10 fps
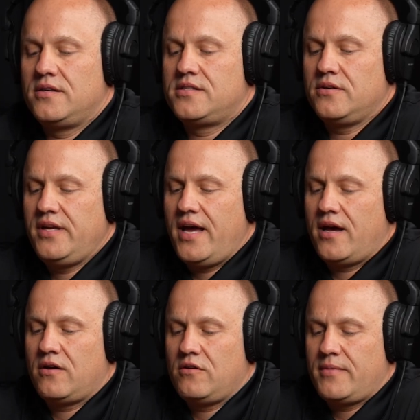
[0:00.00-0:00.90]
So,
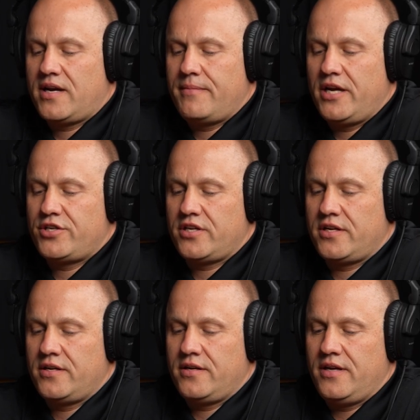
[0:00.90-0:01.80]
home
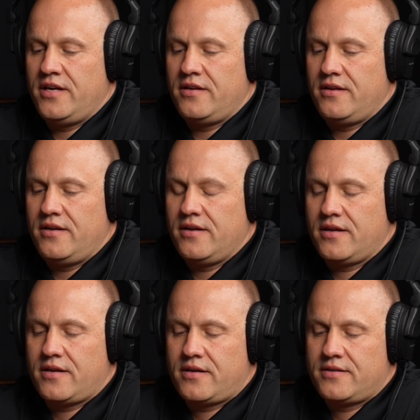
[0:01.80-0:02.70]
automation, it
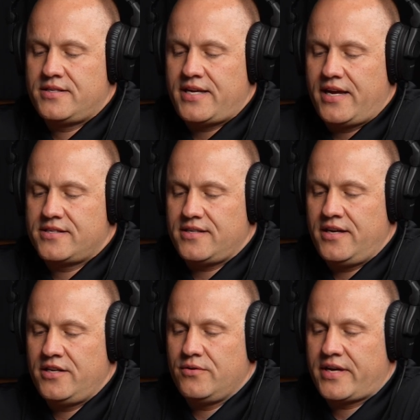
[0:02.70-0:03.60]
takes
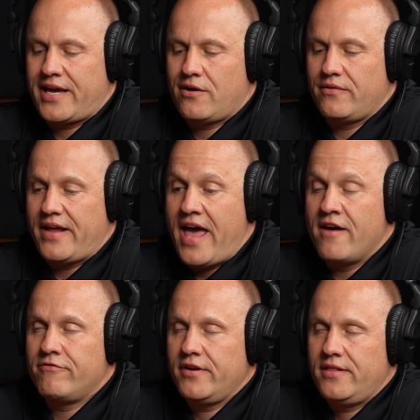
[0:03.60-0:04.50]
into account
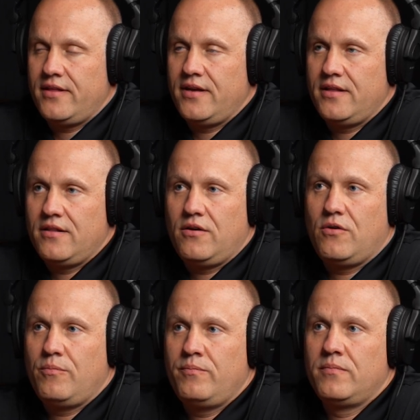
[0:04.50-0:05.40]
everything in the
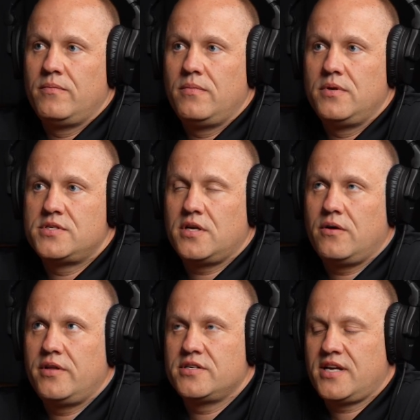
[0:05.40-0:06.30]
home.
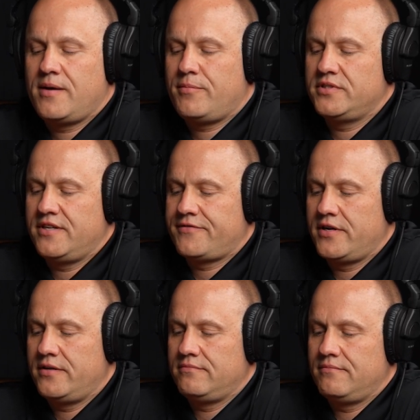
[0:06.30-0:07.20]
So there's a couple
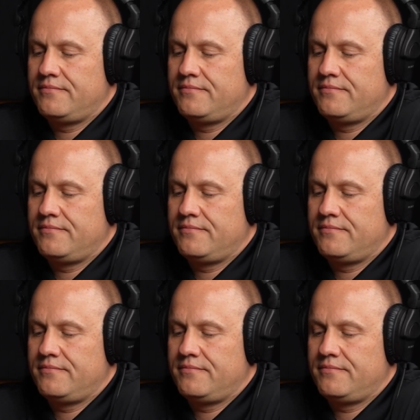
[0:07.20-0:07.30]
different